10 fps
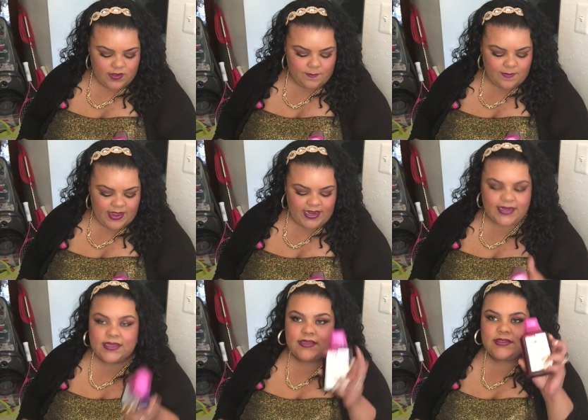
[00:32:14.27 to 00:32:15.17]

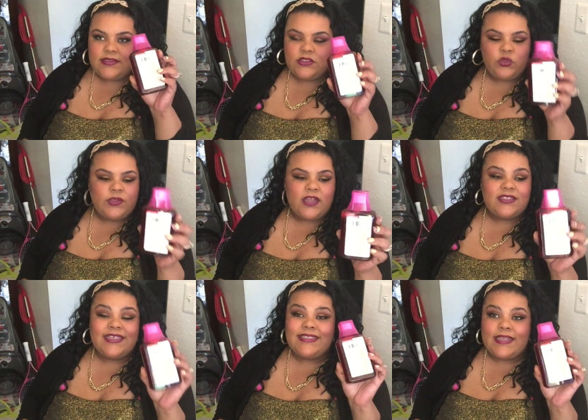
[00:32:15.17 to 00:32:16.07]
May
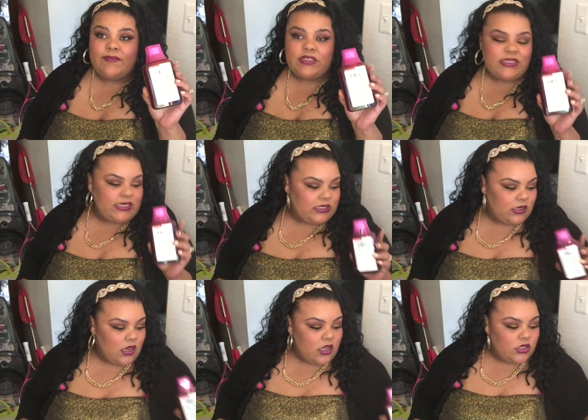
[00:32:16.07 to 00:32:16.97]
2017.
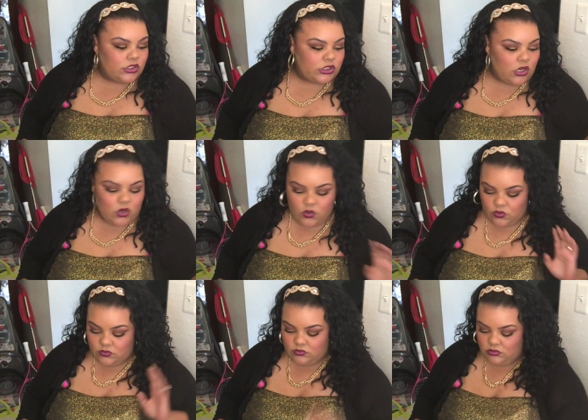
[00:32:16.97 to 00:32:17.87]

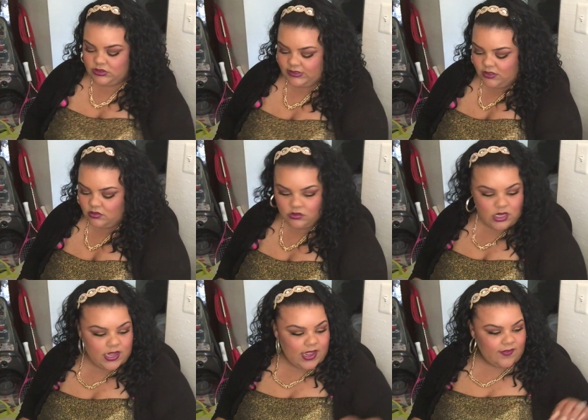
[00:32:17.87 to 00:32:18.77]
So still.
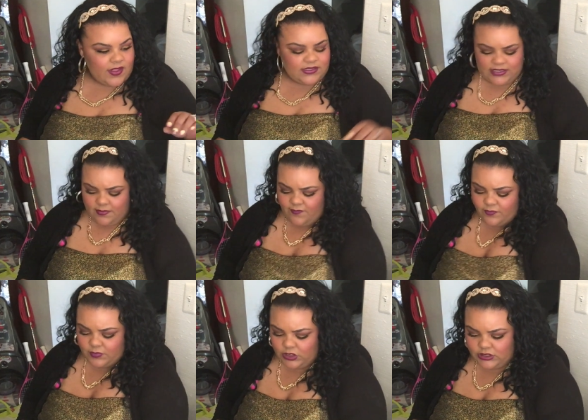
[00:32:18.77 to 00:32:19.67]
And then some of
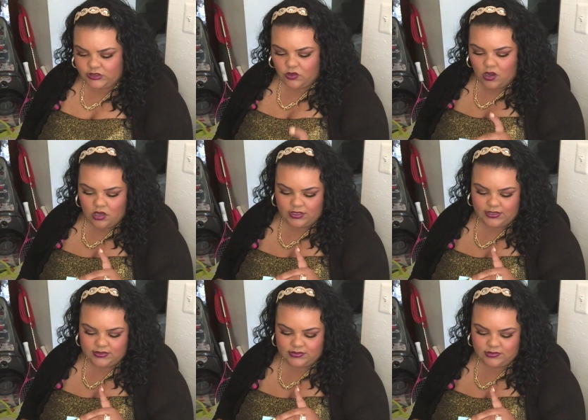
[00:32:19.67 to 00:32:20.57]
them are good till
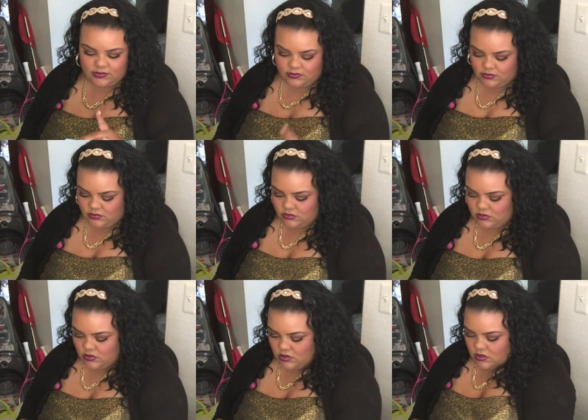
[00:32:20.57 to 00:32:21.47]
August.
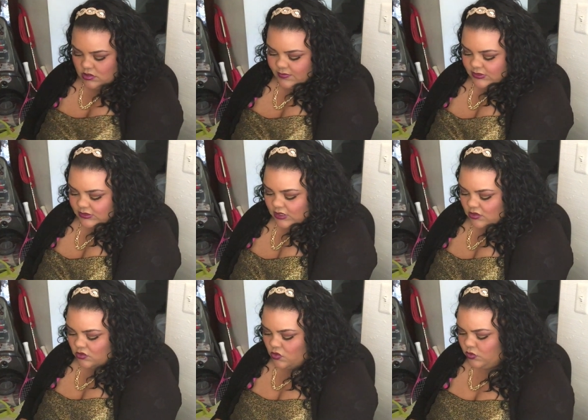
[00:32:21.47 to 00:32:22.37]
Let me see. I
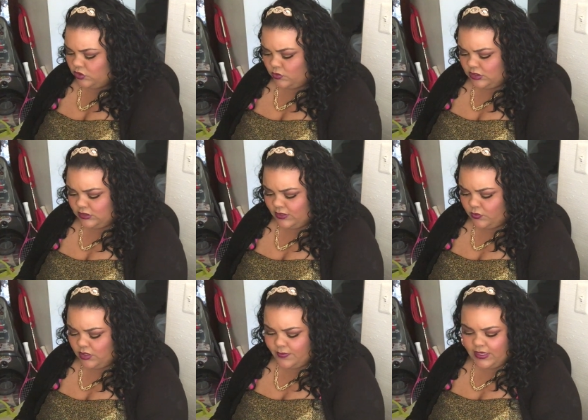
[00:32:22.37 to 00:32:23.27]
don't know which ones they
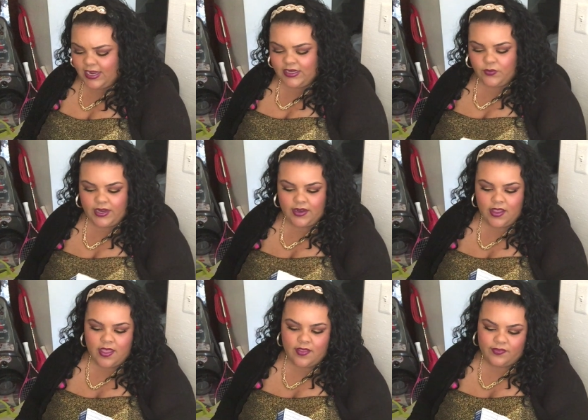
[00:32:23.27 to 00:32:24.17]
were. But anyway,
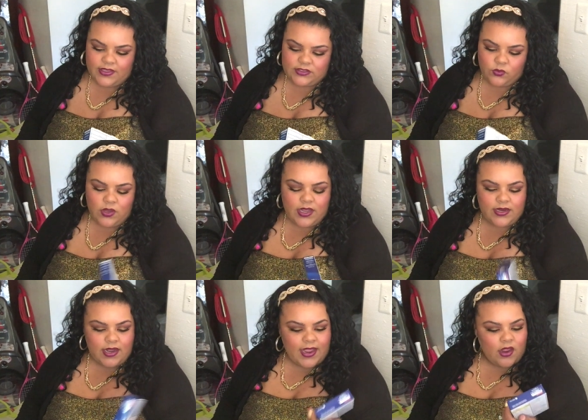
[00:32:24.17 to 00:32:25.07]
this
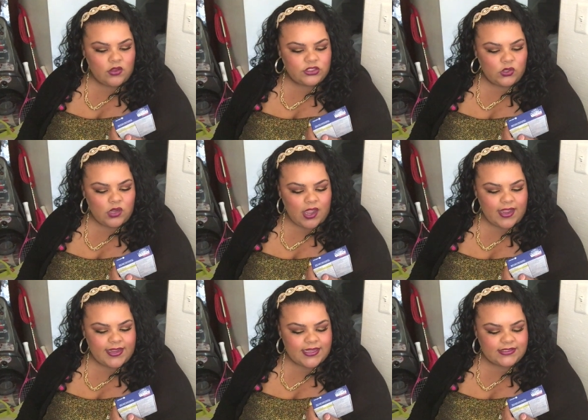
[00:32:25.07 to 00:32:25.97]
one I also
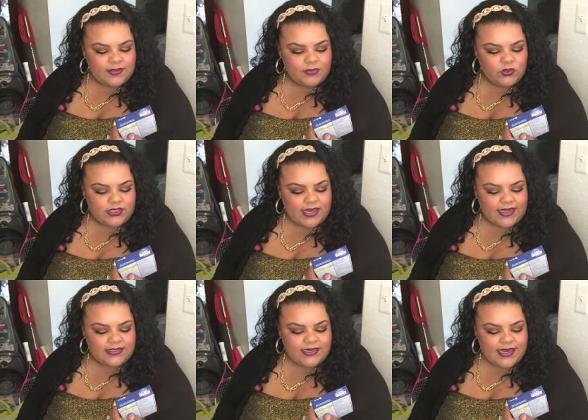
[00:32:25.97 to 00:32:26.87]
got is the
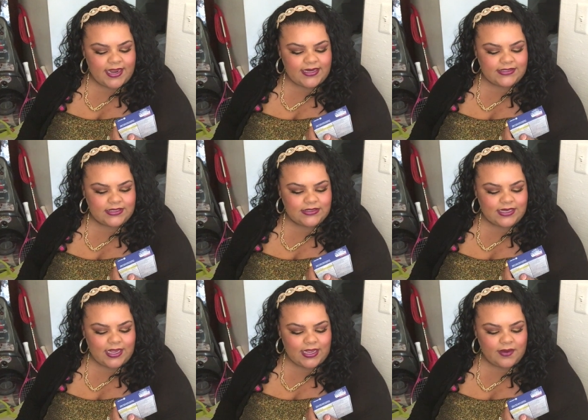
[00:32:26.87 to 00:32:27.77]
Mucinex
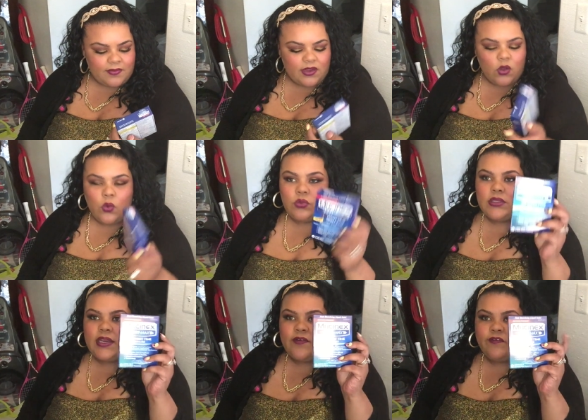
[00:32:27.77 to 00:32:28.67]
Nighttime Cold
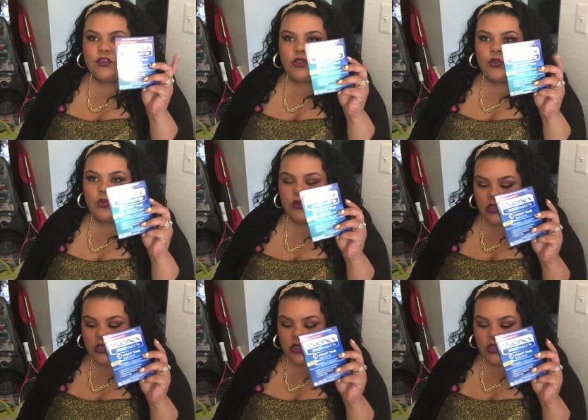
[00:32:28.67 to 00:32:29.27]
and Flu